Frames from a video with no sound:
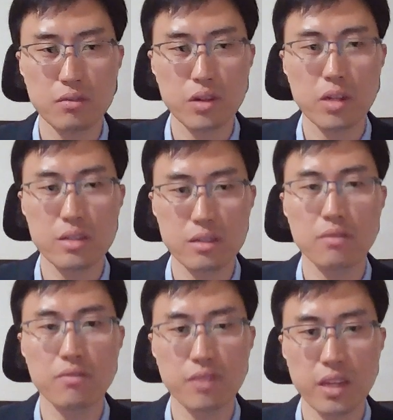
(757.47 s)
very
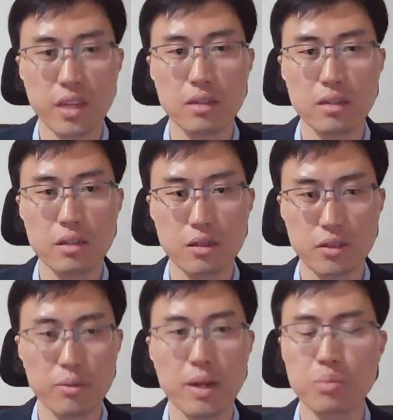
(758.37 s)
severe
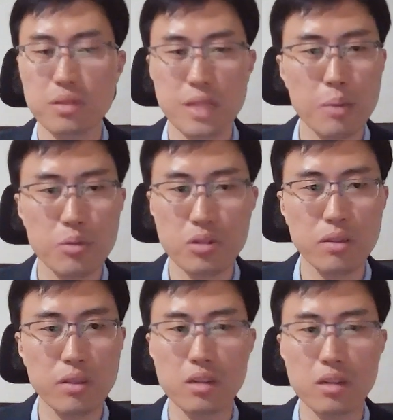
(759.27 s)
threat
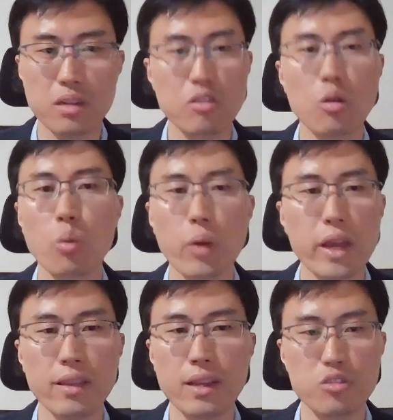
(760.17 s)
perception, there is no
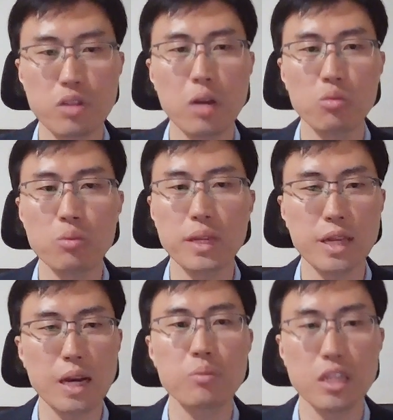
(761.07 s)
way that China would
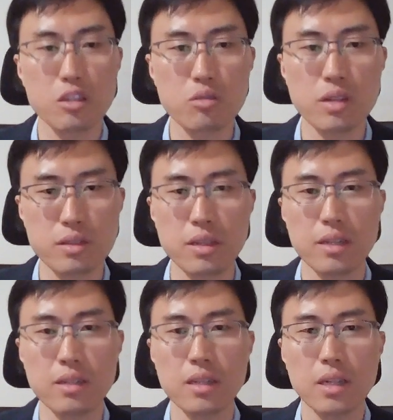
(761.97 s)
become interested